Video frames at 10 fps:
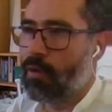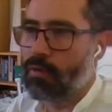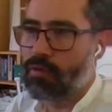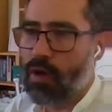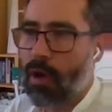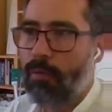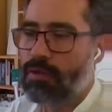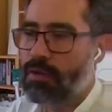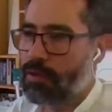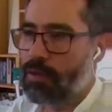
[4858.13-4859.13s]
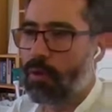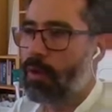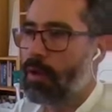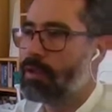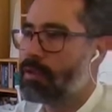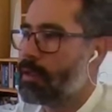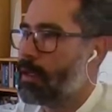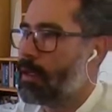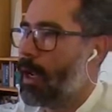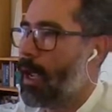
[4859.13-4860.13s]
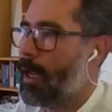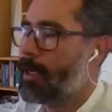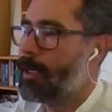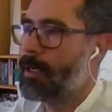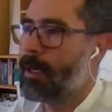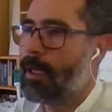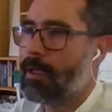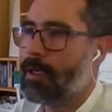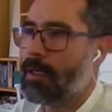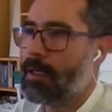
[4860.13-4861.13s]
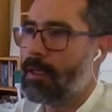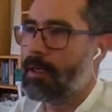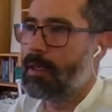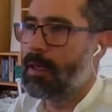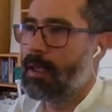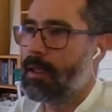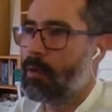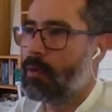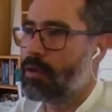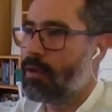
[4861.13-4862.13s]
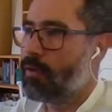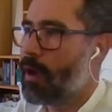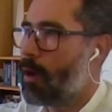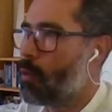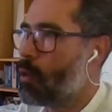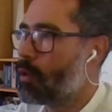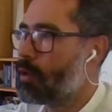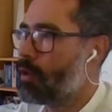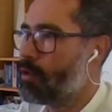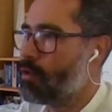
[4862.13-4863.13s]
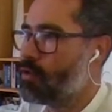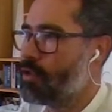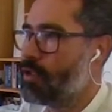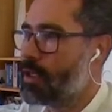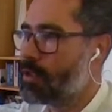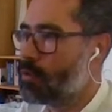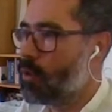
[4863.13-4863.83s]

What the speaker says: were a lot of troubles, as always, and there was a lot of hard work here. You see